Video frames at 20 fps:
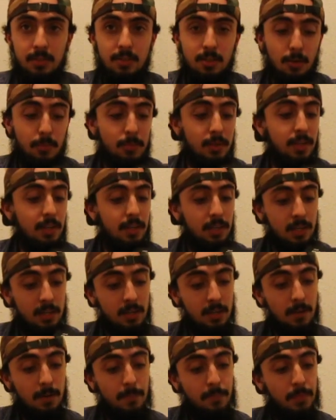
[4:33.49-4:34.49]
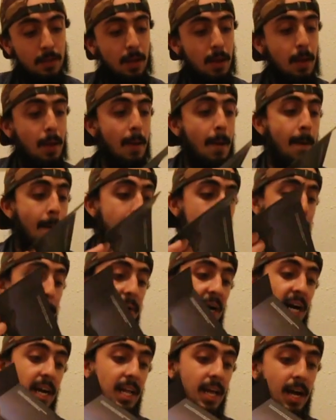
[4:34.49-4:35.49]
You open it here.
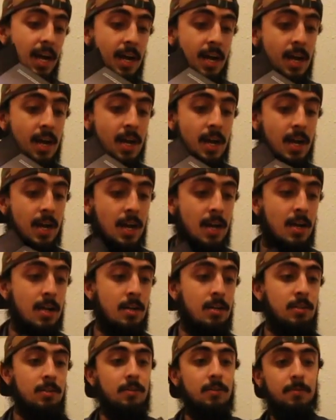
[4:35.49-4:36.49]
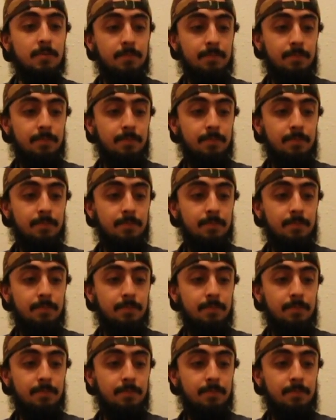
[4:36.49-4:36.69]
Ta-da!